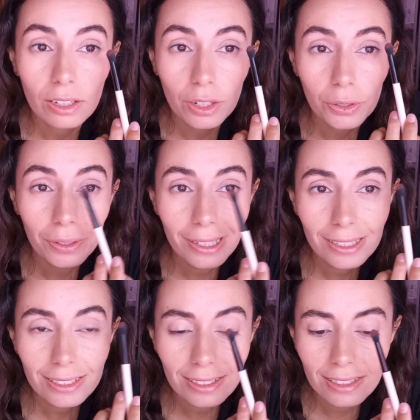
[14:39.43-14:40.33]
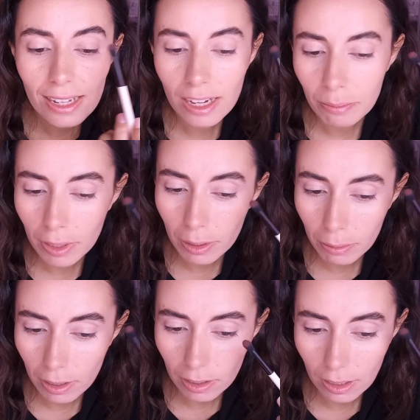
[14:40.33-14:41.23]
crease and maybe
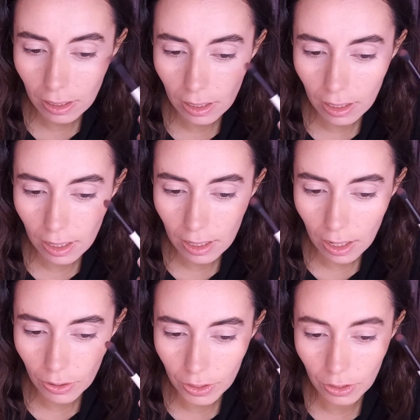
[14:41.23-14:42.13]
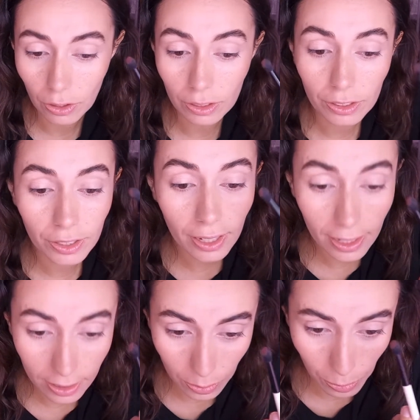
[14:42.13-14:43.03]
in the outer corner
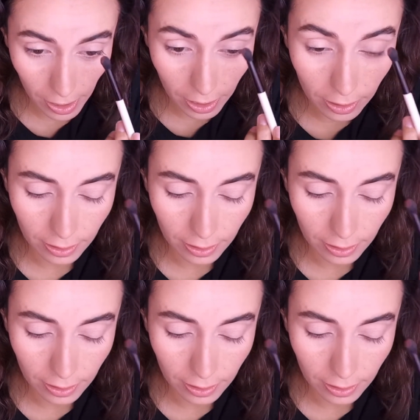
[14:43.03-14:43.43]
as well.